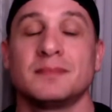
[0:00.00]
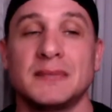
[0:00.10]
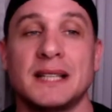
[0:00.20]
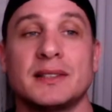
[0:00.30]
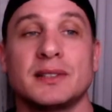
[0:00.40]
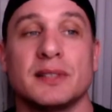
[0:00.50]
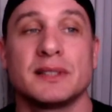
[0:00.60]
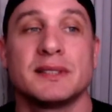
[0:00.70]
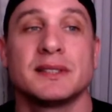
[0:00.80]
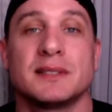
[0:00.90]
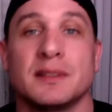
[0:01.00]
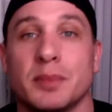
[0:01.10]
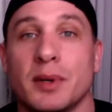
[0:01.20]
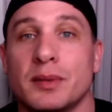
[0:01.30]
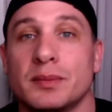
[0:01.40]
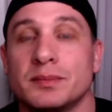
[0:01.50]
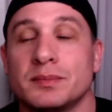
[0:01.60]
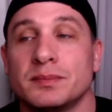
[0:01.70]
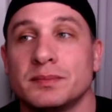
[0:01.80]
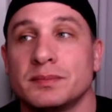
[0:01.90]
Dental assistant, bro.
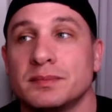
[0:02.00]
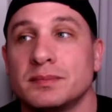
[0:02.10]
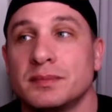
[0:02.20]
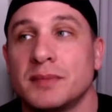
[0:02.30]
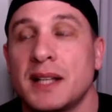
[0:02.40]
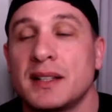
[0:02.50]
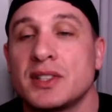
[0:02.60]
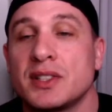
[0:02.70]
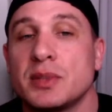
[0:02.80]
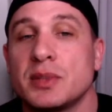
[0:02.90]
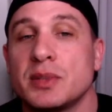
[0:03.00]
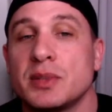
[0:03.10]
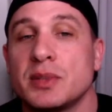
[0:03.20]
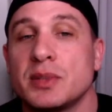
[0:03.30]
I think she was stealing them